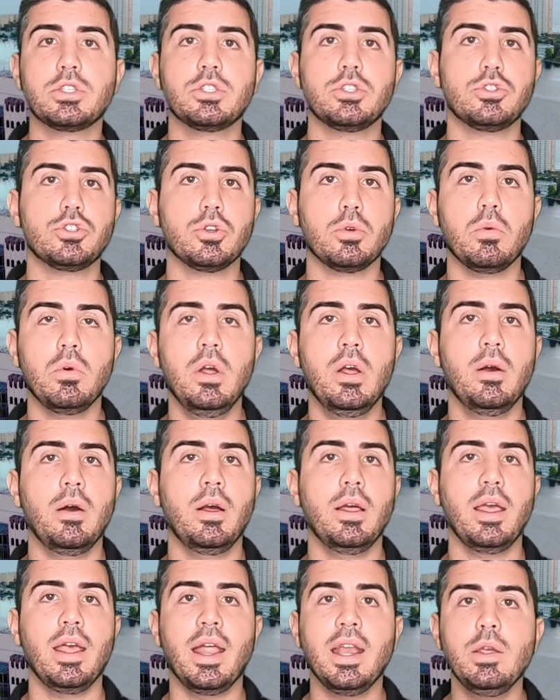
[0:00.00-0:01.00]
So
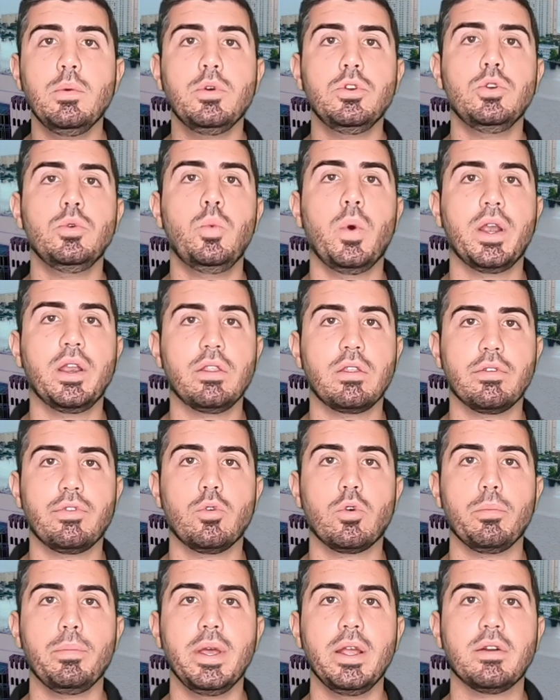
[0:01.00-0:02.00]
anyone who went into
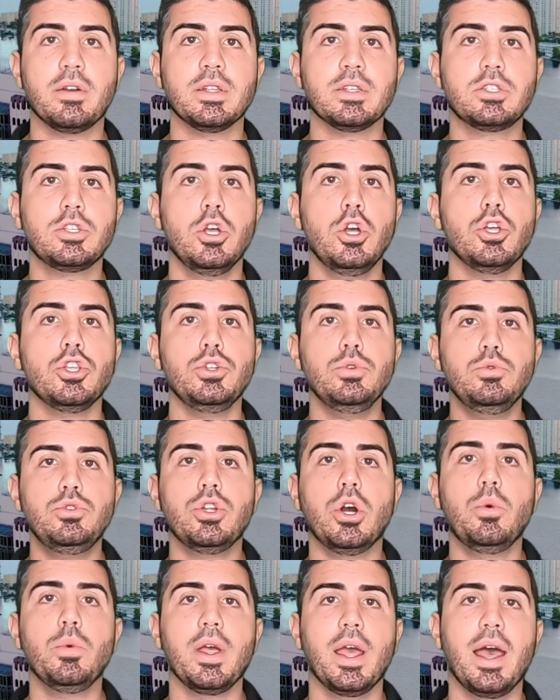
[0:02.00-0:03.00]
forbearance, you
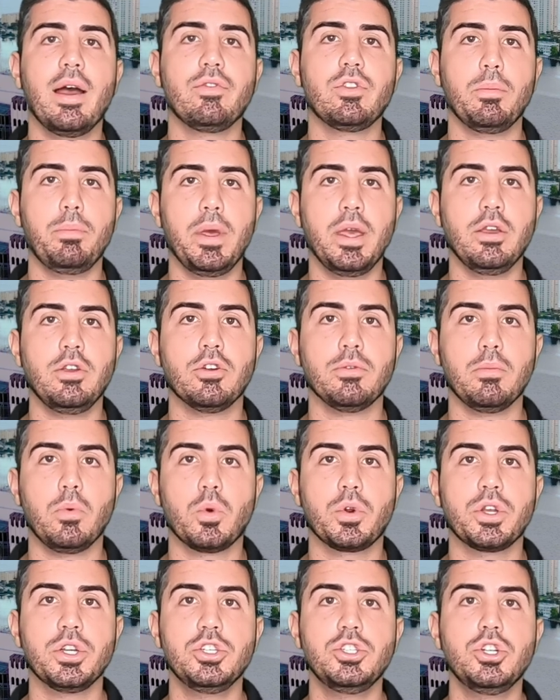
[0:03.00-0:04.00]
don't have to pay your
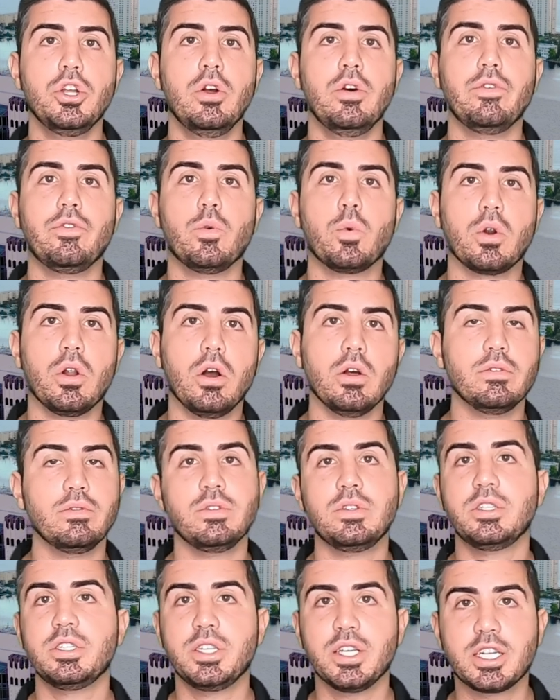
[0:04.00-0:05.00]
mortgage for
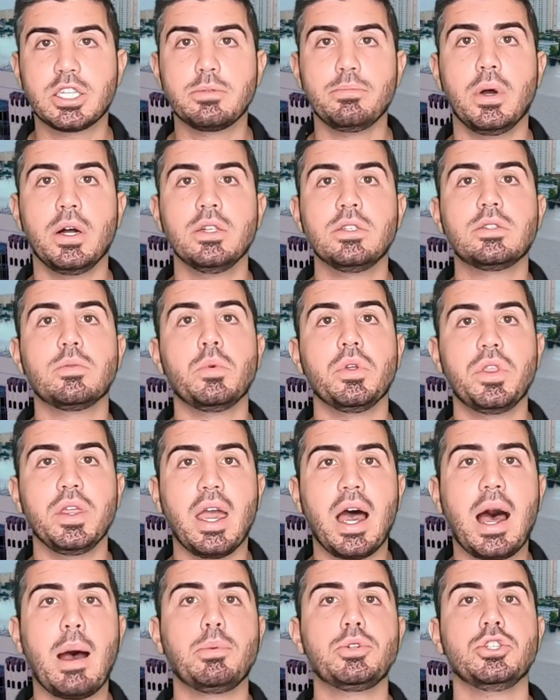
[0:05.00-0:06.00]
6 months with the
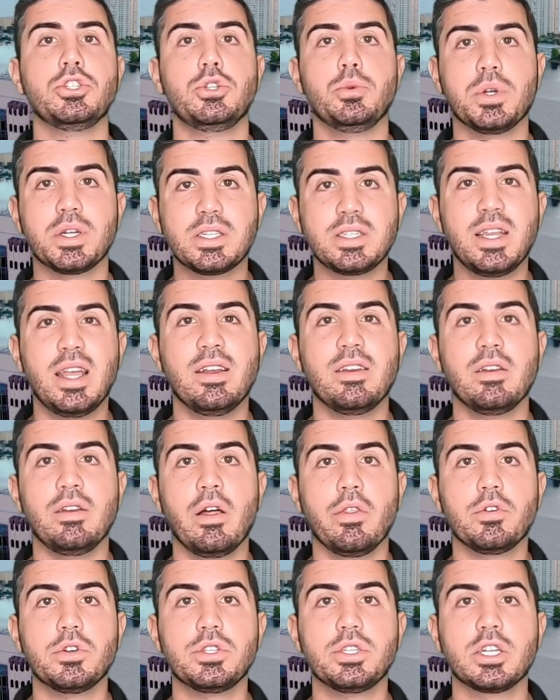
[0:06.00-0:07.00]
option to extend
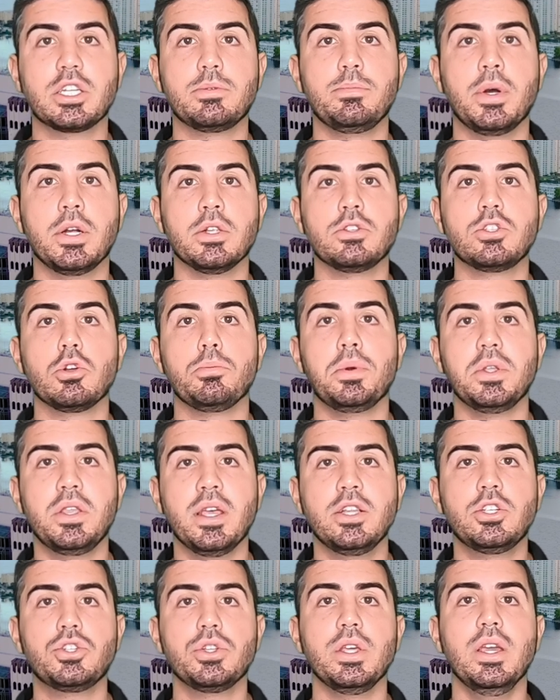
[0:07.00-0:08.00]
another 6 months. So
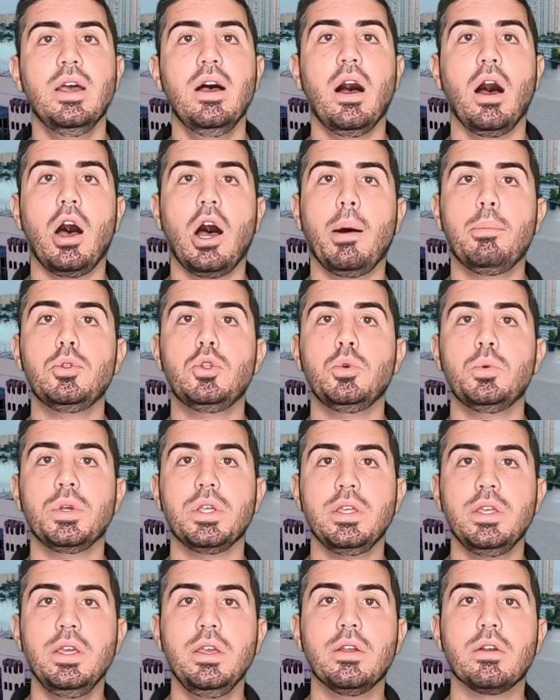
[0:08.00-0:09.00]
potentially up to a
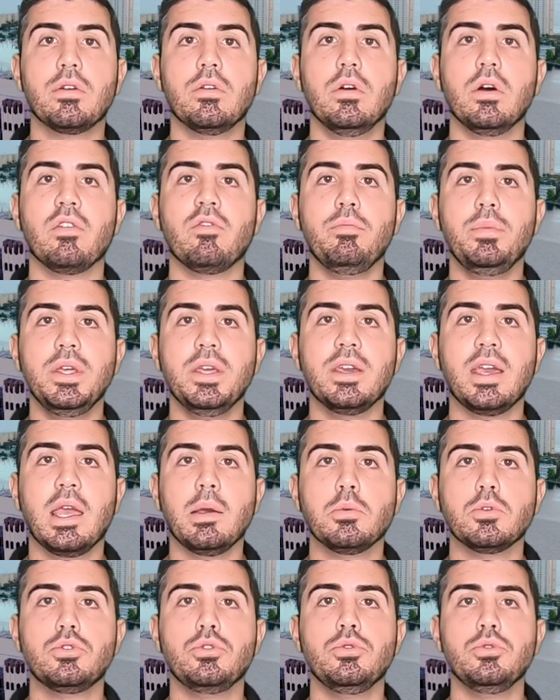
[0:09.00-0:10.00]
year of being
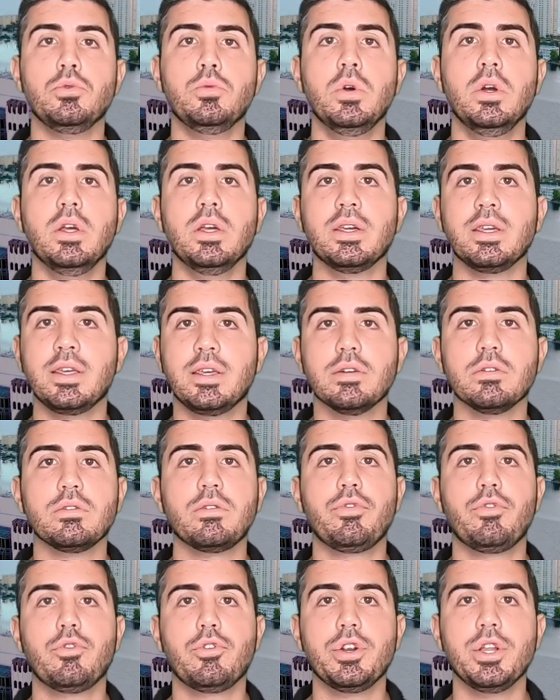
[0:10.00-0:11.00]
able to,
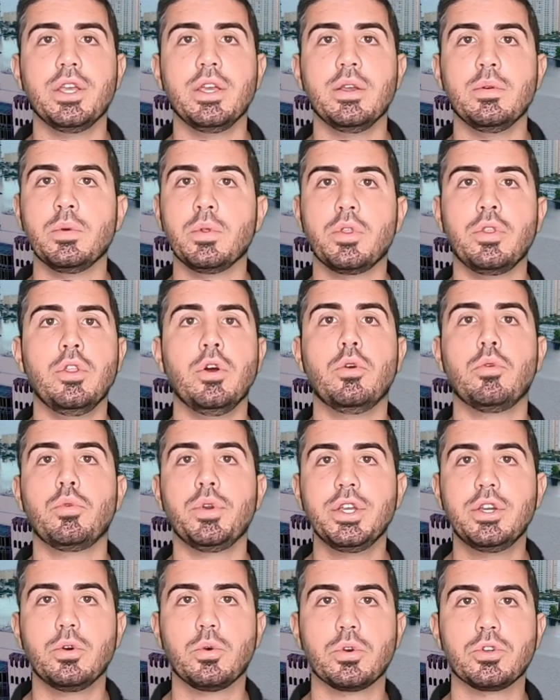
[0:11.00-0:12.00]
guilt-free with no
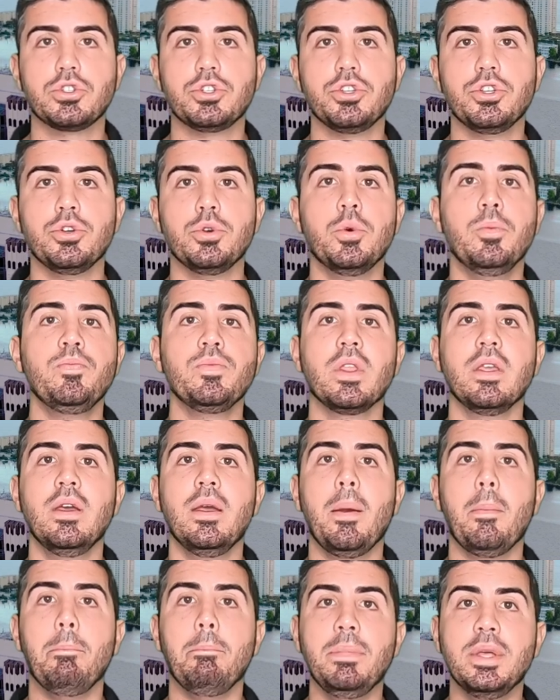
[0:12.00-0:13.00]
recourse to you,
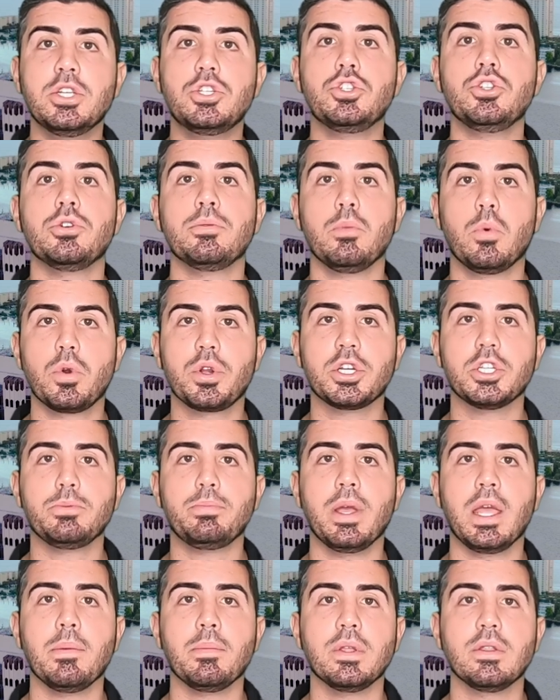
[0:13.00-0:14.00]
miss your mortgage
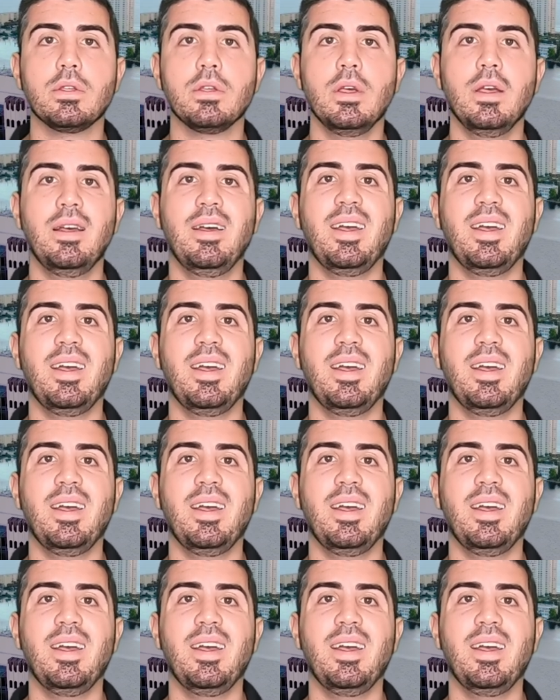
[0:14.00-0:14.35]
payment.